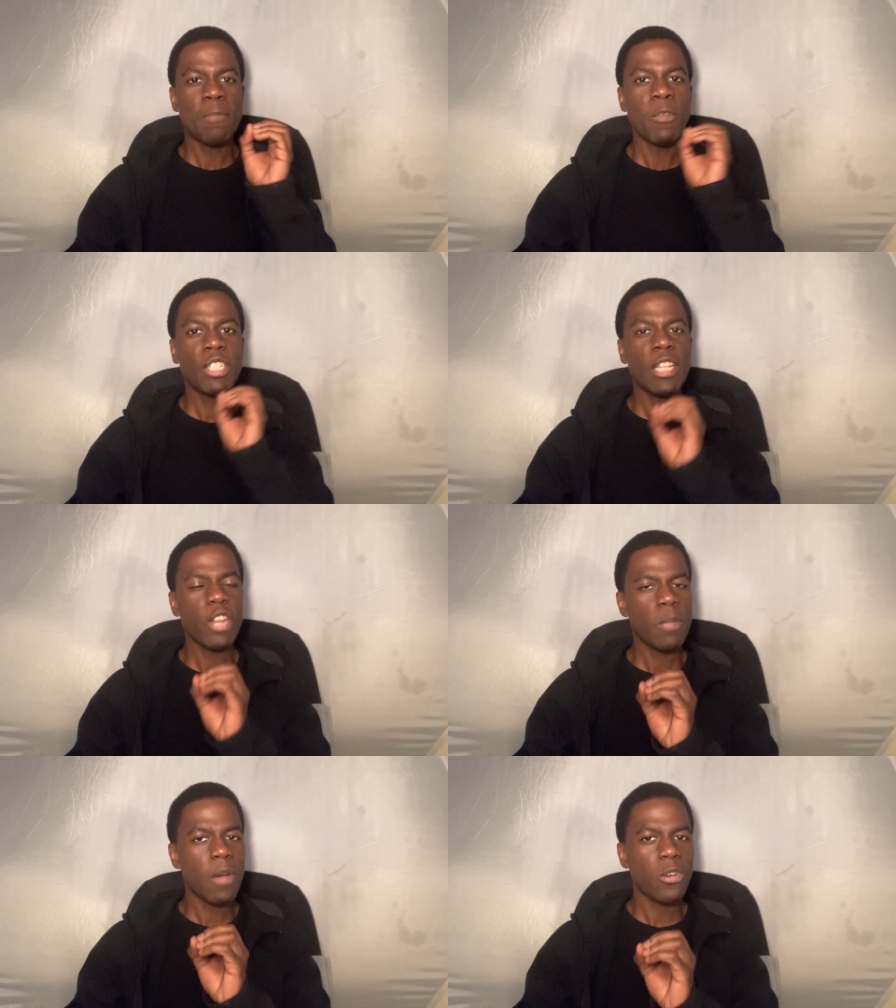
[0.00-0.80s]
machine
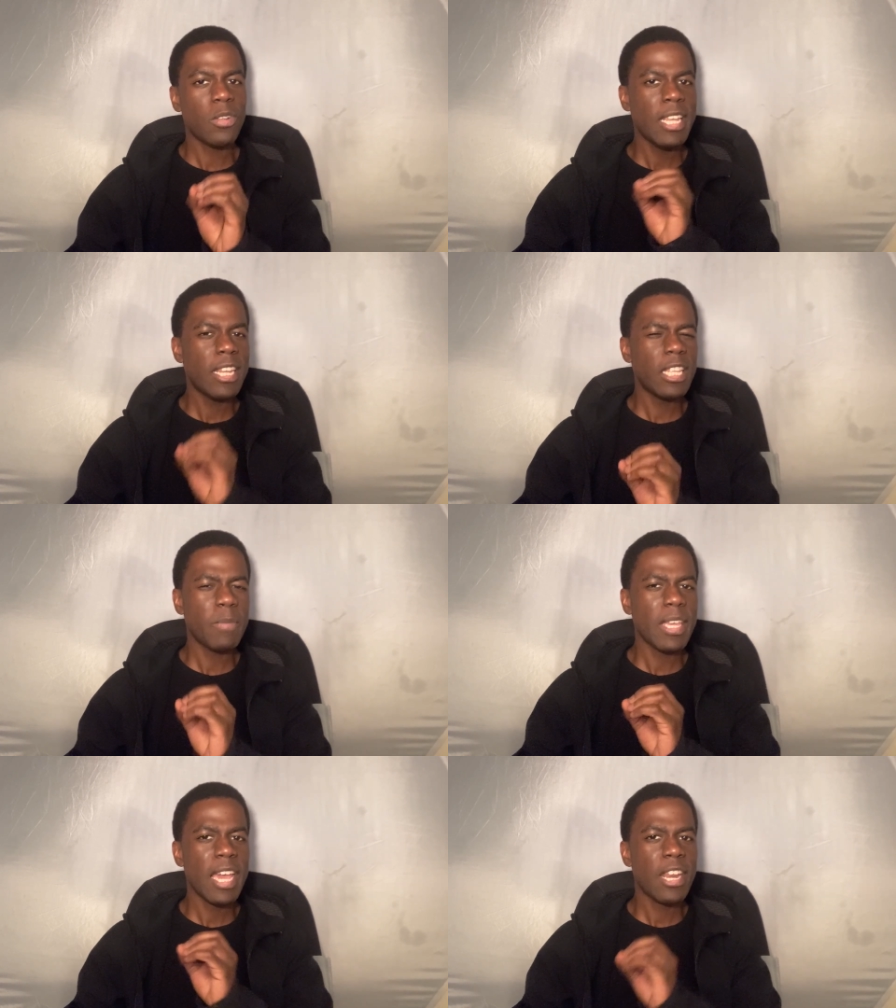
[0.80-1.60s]
learning model needed to
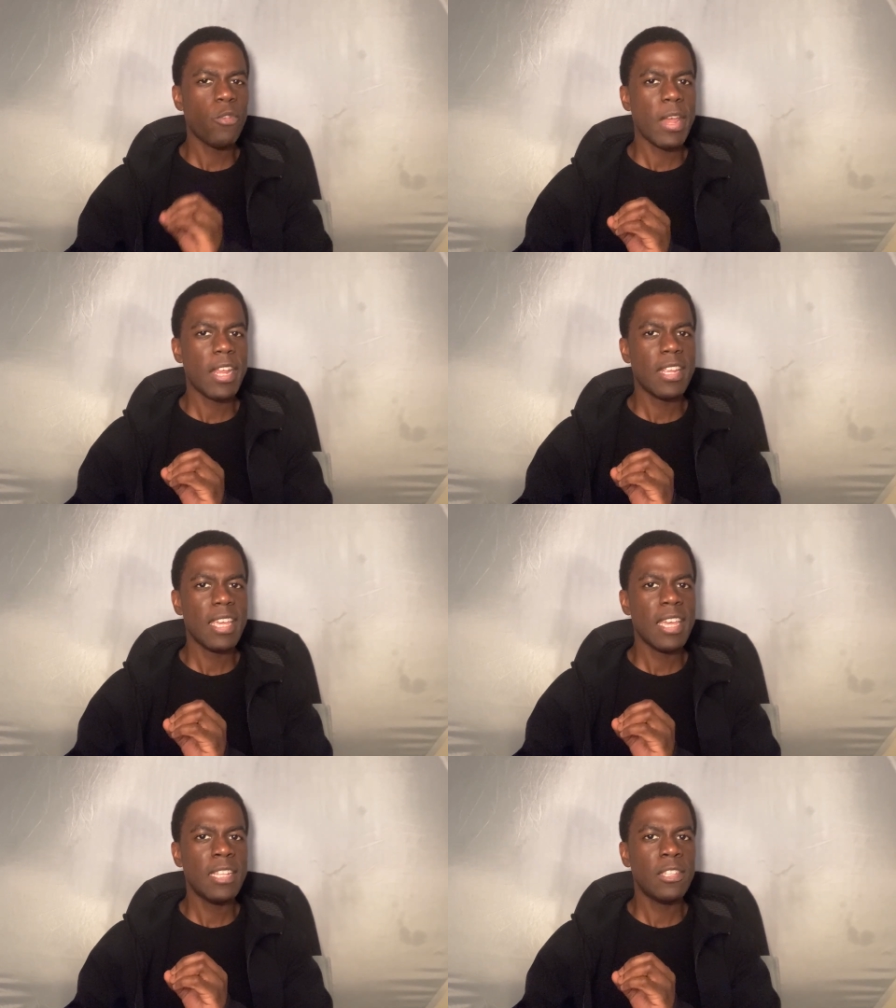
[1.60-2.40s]
be integrated
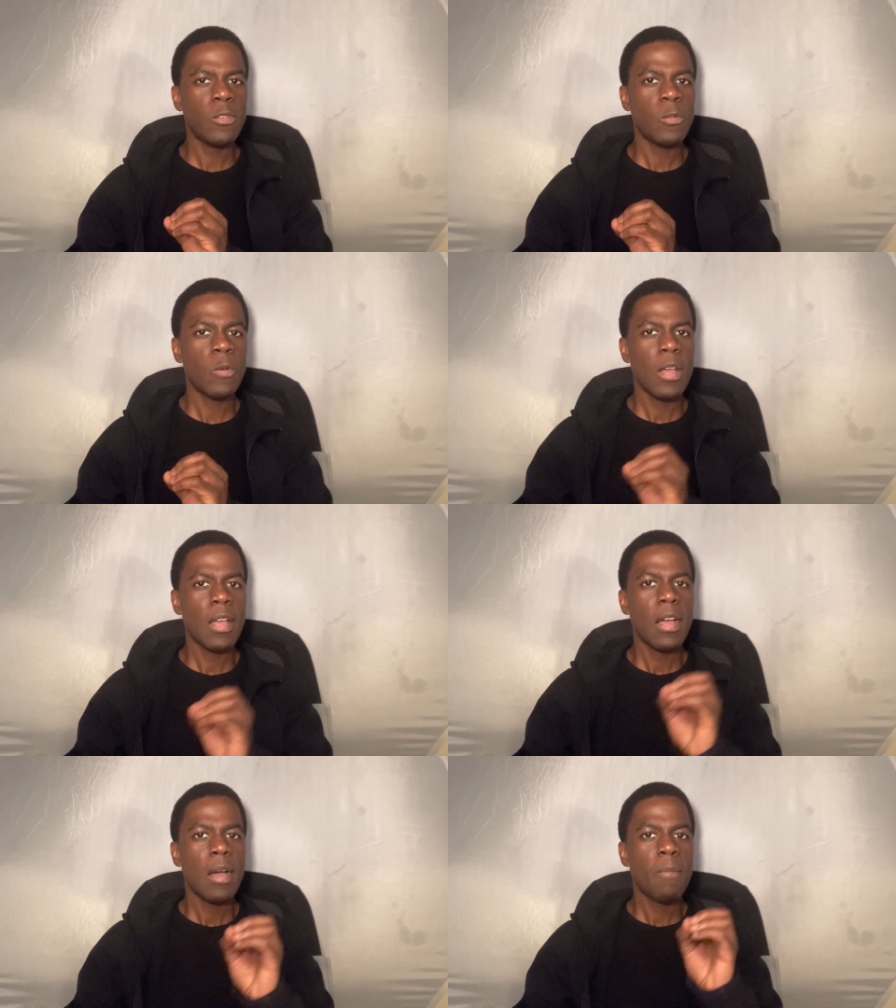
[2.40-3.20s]
into
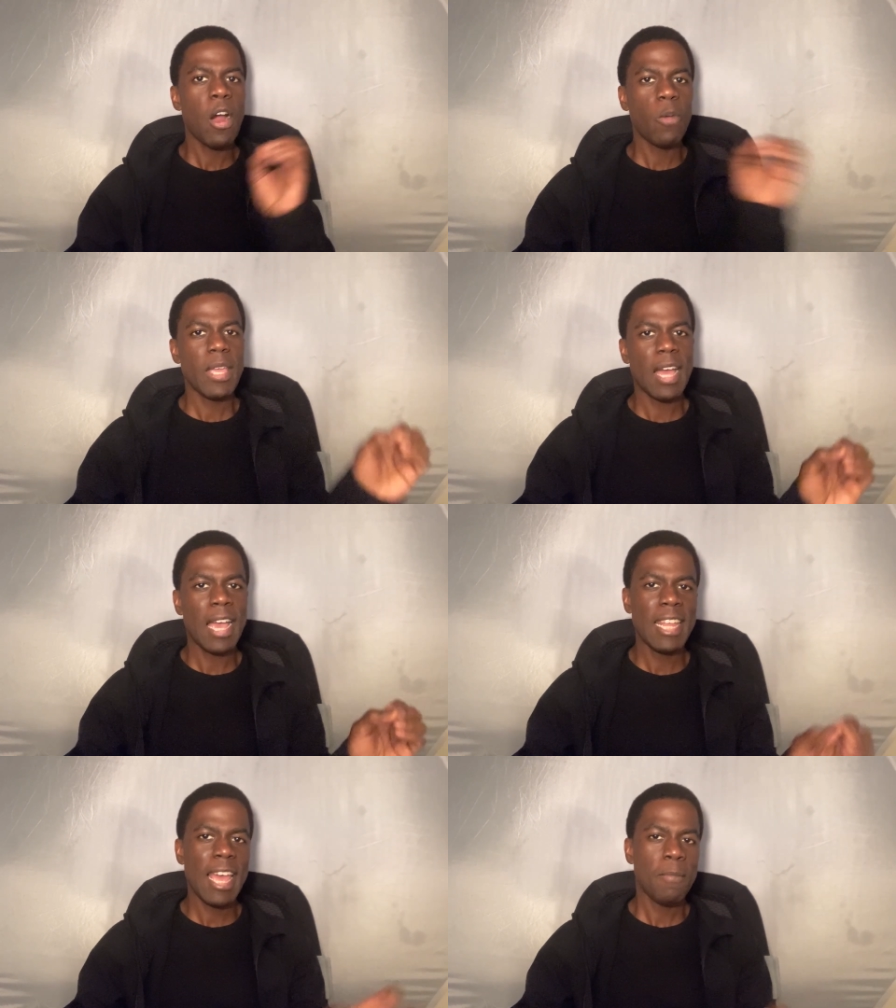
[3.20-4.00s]
Power BI.
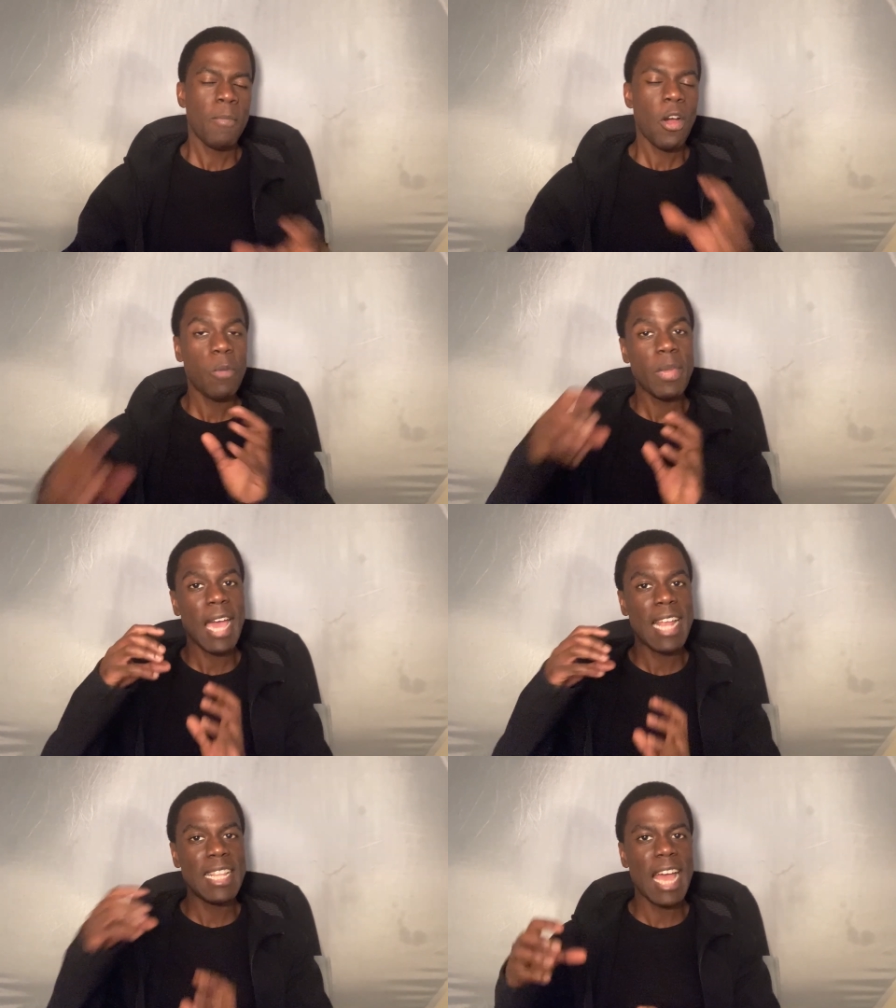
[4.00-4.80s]
They had Power
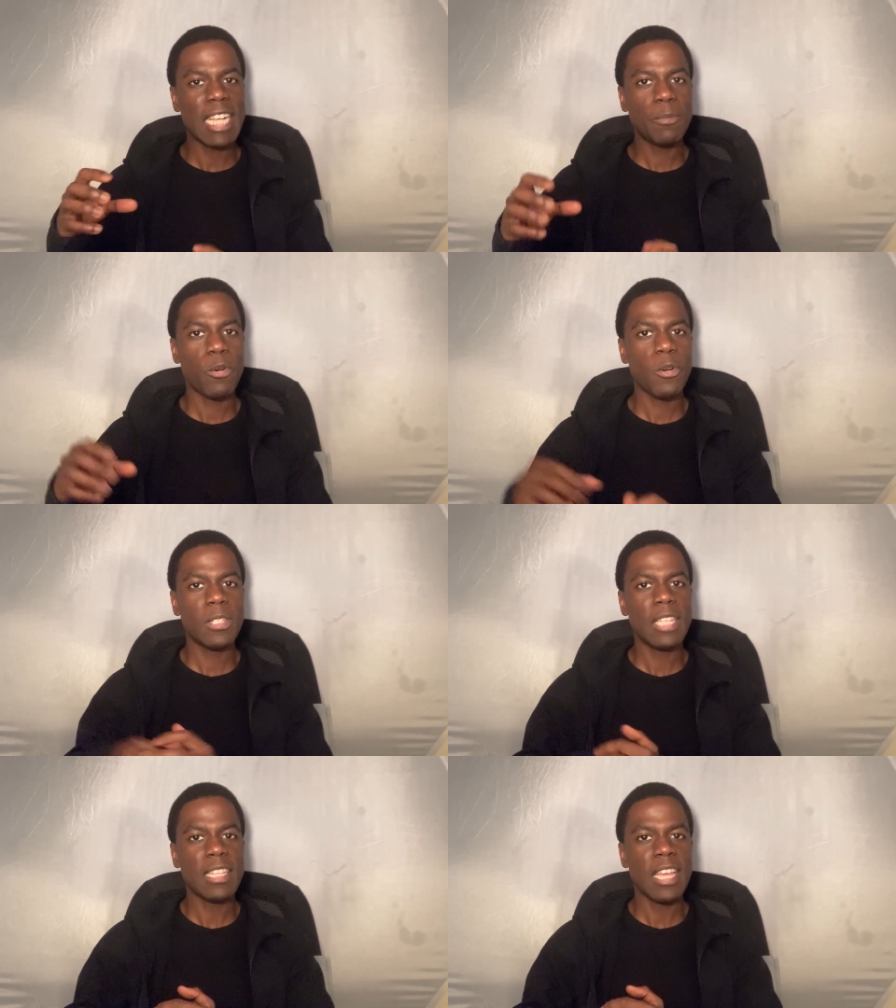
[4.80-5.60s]
BI
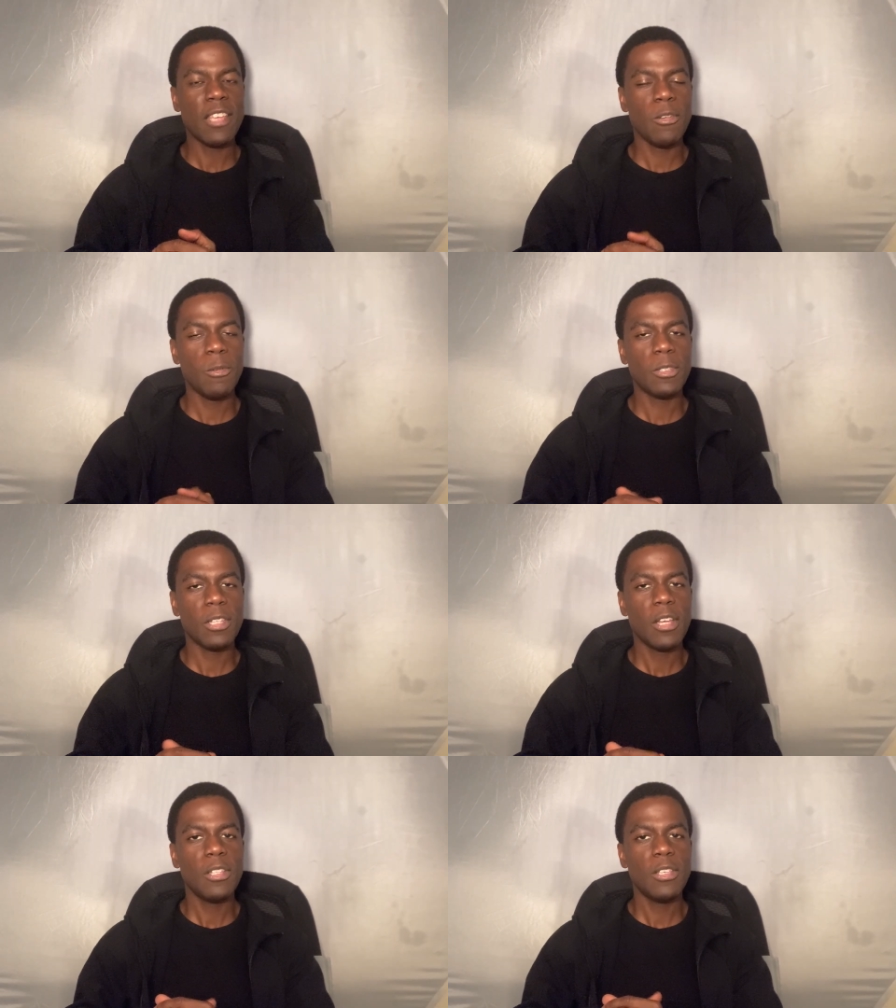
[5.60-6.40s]
dashboards that they used
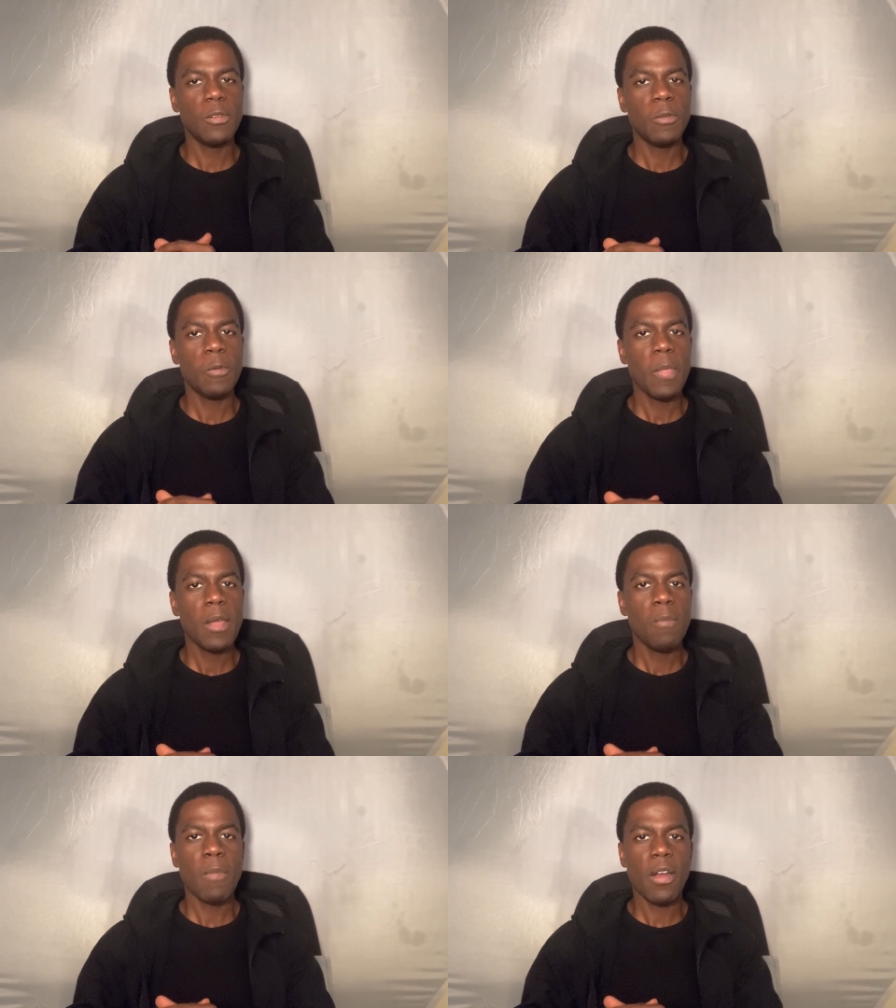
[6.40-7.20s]
to
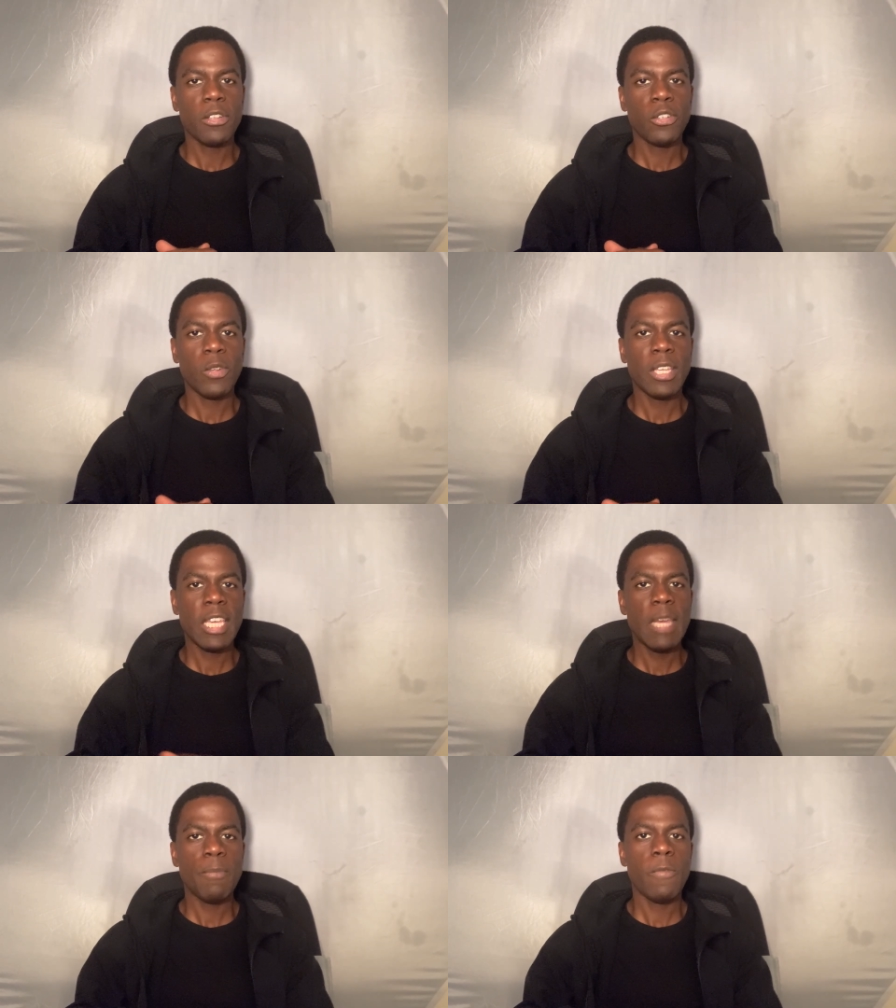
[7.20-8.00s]
monitor
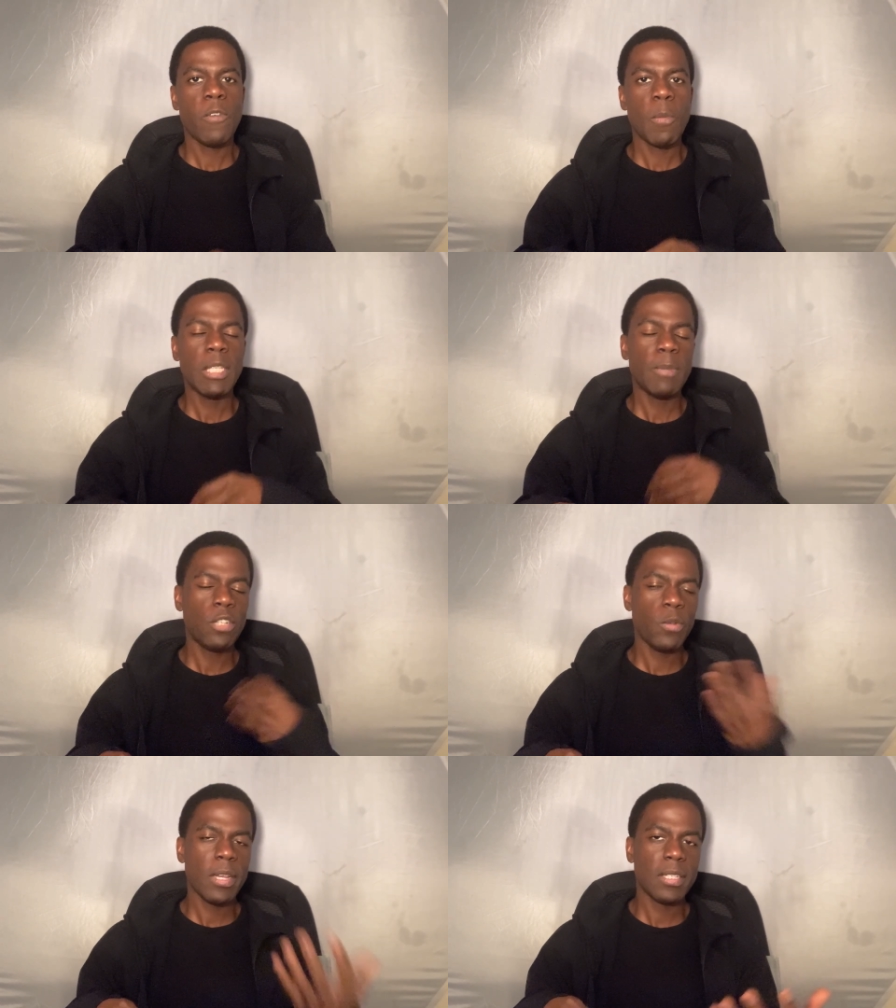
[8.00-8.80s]
key performance
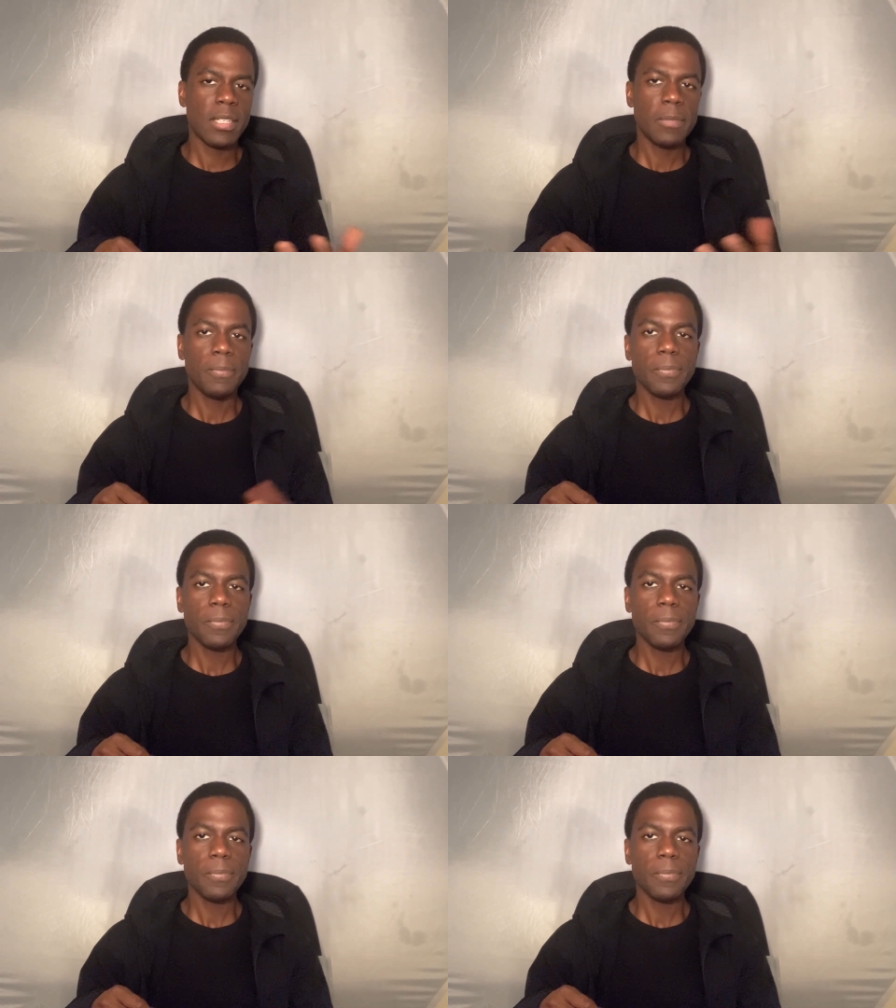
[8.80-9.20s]
metrics,